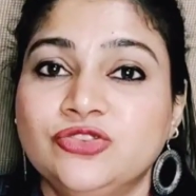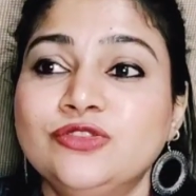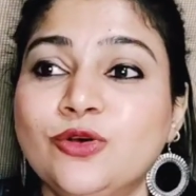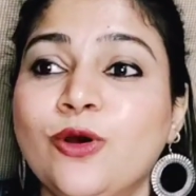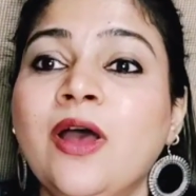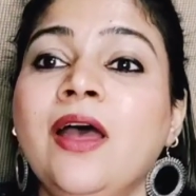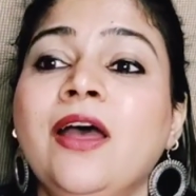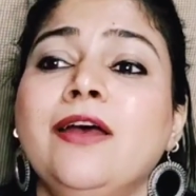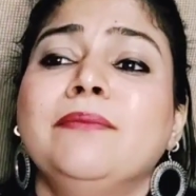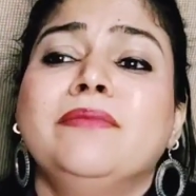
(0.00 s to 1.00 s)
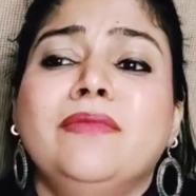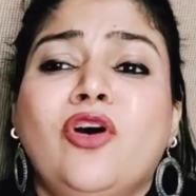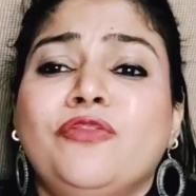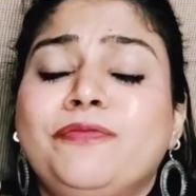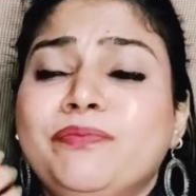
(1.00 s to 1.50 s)
So
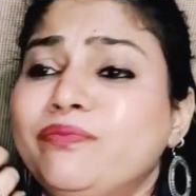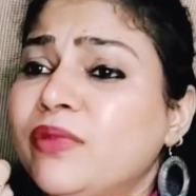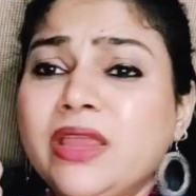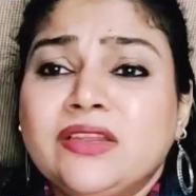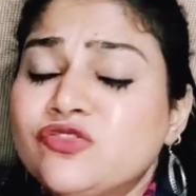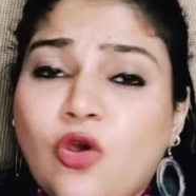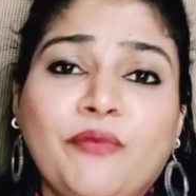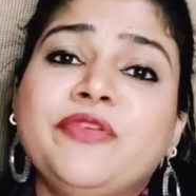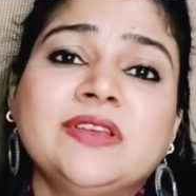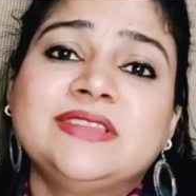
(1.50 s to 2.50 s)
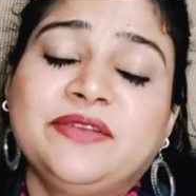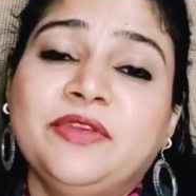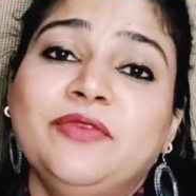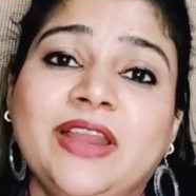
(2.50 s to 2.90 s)
it is obvious that we will